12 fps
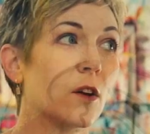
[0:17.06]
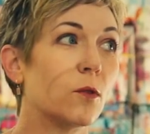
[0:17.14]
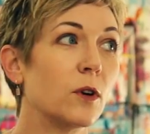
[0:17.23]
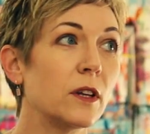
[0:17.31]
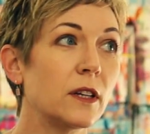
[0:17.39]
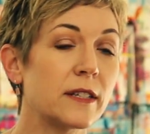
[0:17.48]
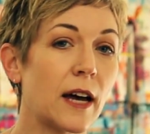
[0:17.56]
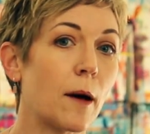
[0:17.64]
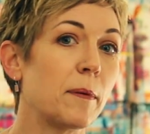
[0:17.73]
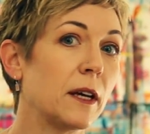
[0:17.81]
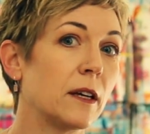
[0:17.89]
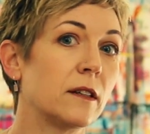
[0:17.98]
really
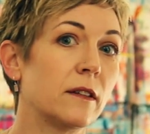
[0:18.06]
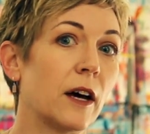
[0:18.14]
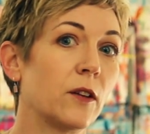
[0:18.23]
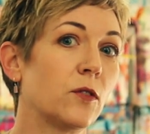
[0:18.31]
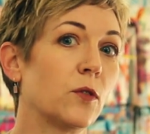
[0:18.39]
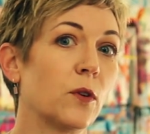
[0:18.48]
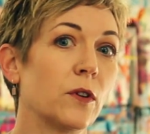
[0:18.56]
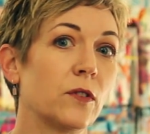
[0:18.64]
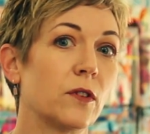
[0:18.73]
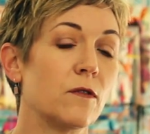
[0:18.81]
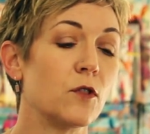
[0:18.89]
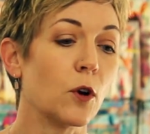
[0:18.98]
tapping into that
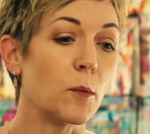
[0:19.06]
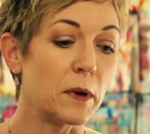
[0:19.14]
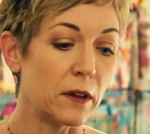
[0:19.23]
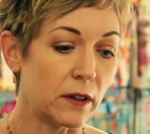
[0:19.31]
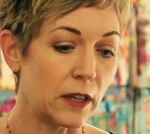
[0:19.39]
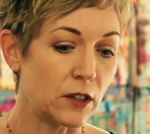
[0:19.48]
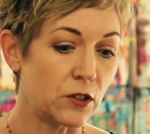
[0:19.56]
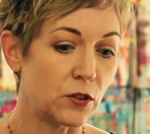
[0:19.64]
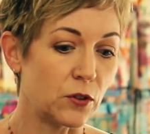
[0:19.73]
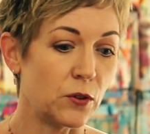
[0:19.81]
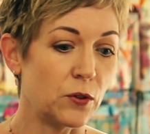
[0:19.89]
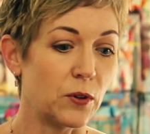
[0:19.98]
source of your ability
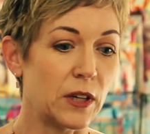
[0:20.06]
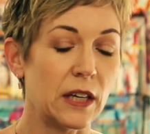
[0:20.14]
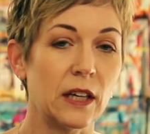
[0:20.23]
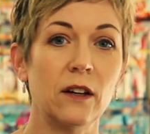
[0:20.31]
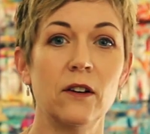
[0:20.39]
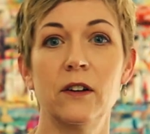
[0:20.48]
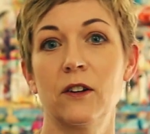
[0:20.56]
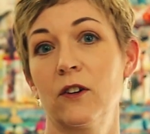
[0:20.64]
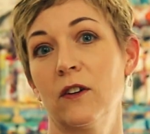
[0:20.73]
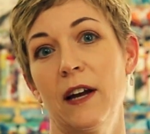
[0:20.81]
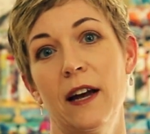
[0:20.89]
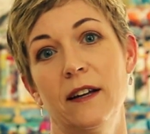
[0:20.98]
to heal and
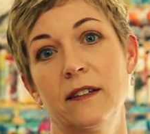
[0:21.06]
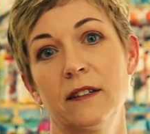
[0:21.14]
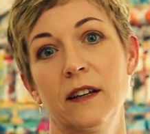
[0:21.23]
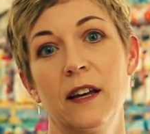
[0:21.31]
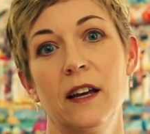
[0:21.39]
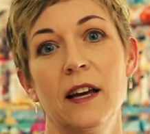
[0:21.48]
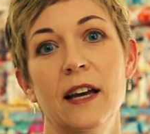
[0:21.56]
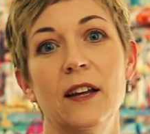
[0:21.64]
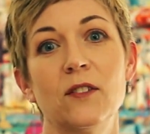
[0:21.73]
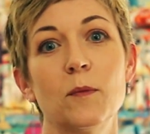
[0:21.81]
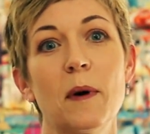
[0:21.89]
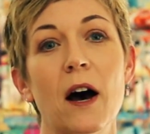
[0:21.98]
create.
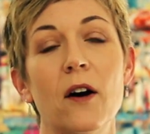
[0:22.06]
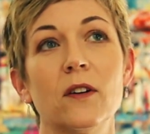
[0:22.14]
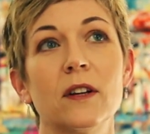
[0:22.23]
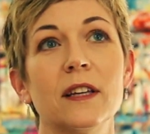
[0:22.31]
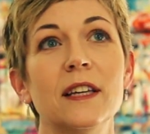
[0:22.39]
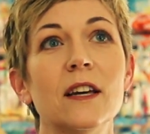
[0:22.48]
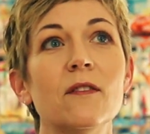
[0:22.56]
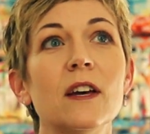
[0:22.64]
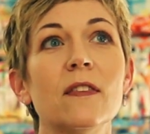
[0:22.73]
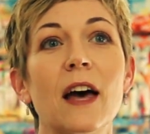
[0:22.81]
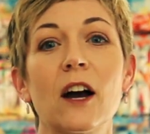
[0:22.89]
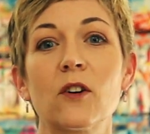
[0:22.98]
It's about
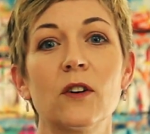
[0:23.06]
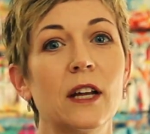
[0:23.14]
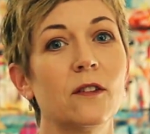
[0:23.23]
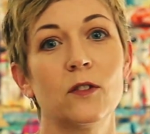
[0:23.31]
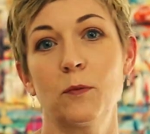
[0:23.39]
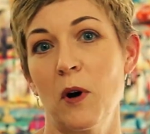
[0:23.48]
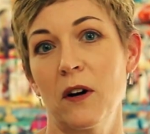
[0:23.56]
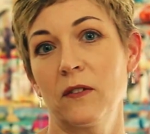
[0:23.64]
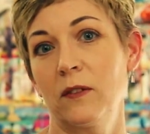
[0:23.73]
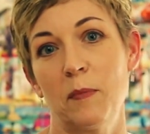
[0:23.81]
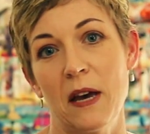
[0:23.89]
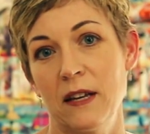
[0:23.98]
giving that creative spark
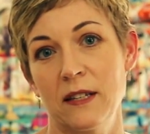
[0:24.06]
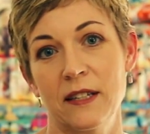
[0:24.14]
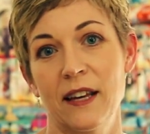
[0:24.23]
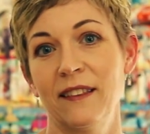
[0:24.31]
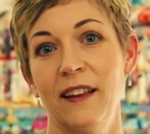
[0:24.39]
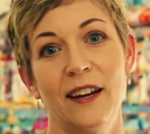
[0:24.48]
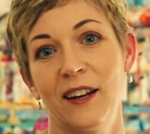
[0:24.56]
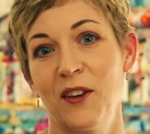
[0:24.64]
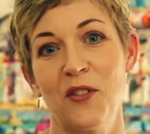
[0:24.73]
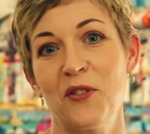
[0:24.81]
space and letting it